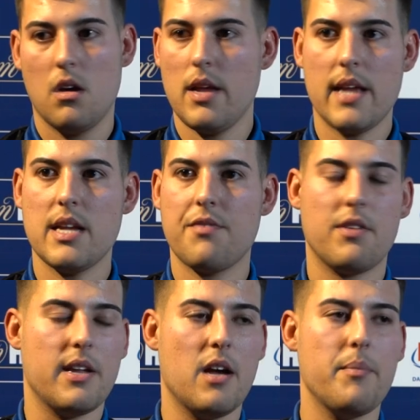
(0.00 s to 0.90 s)
Yeah,
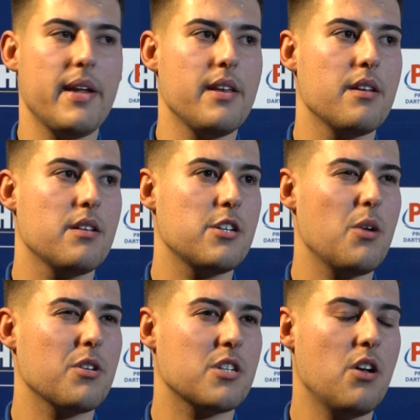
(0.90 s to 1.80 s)
definitely. I mean, do you
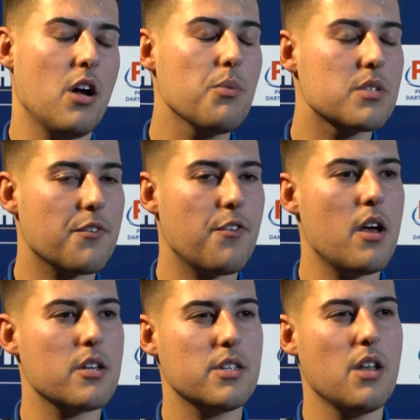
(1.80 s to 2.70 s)
know what, tonight was the
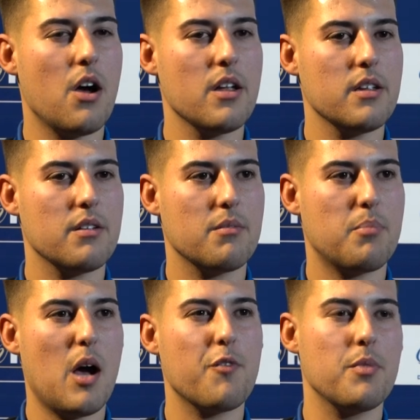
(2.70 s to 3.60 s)
first night,
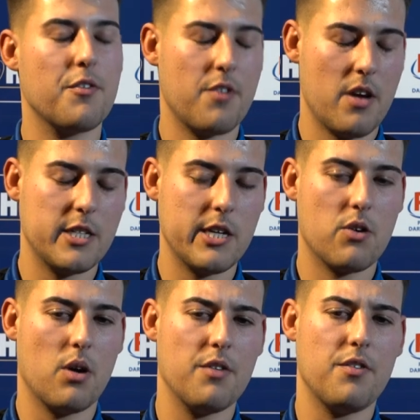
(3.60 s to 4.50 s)
apart from the first year I
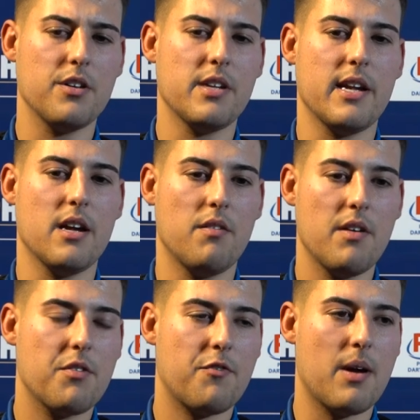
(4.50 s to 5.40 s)
qualified here, I've
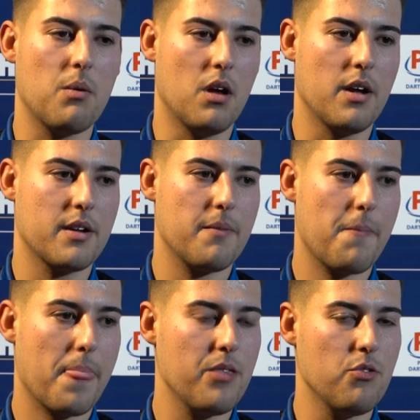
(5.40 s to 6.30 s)
ever felt like
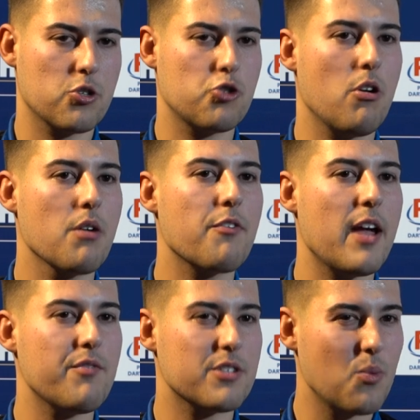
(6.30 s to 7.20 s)
your strong
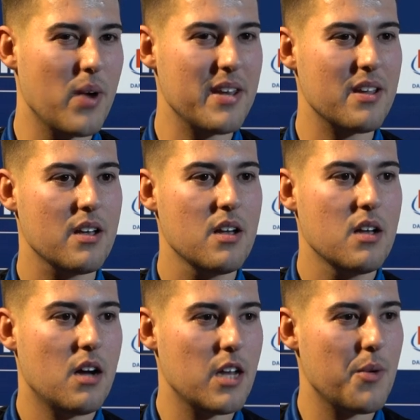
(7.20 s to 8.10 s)
favourite to win.
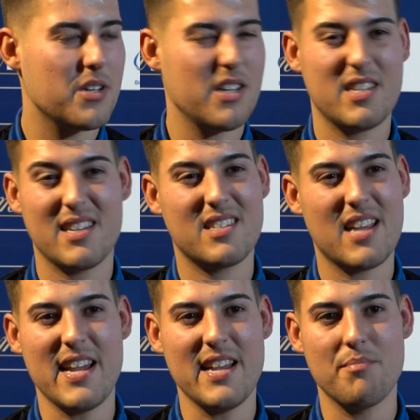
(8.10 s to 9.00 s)
I know he was only
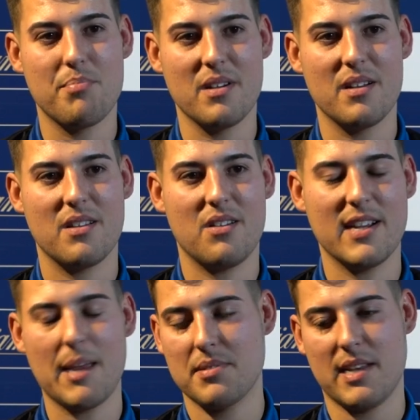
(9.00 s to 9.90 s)
16, but I
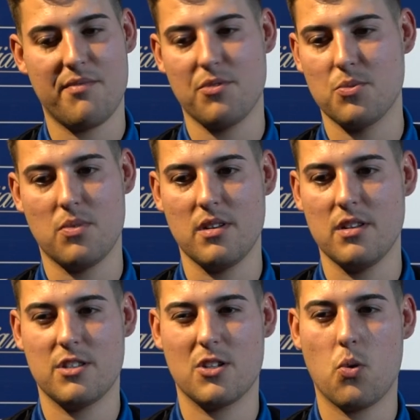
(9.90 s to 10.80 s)
kept saying everyone
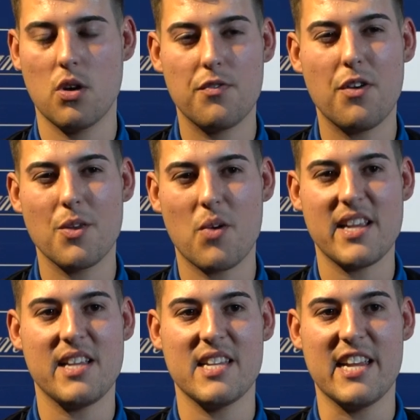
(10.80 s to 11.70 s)
to qualify the way
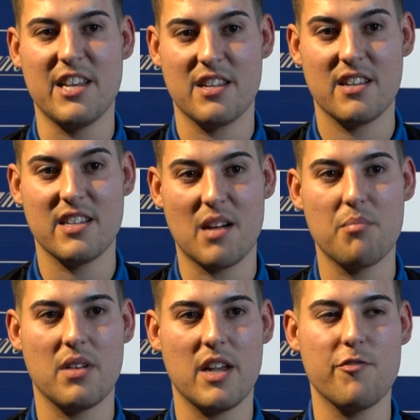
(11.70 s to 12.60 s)
he did is
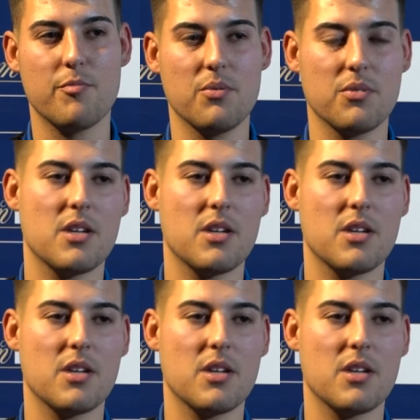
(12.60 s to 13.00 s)
unbelievable.